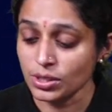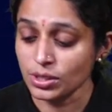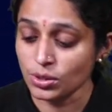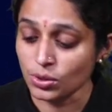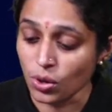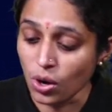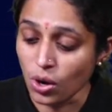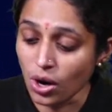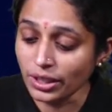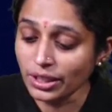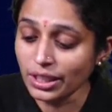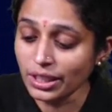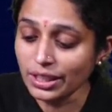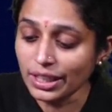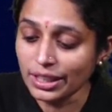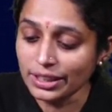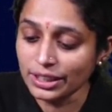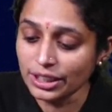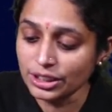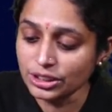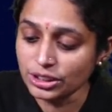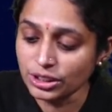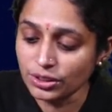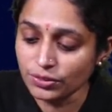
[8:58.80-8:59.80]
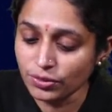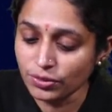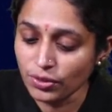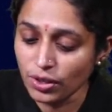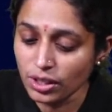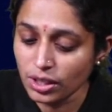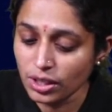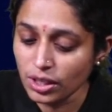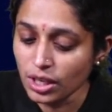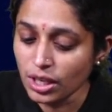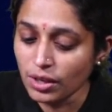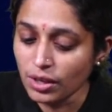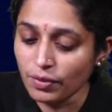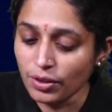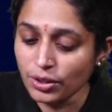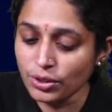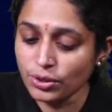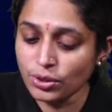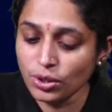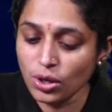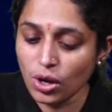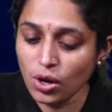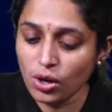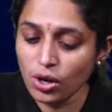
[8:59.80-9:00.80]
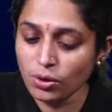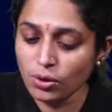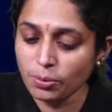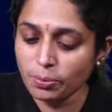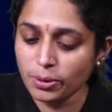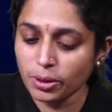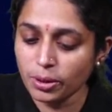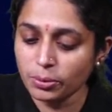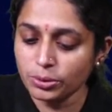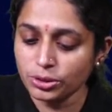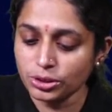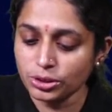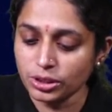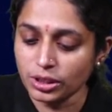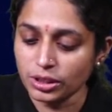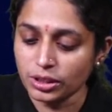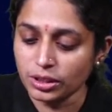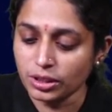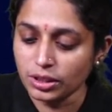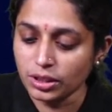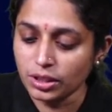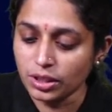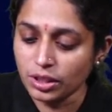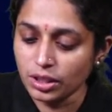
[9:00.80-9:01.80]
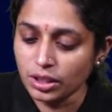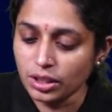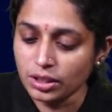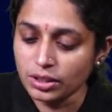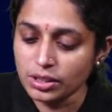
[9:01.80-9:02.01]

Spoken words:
It is not a condition for withdrawal of permission.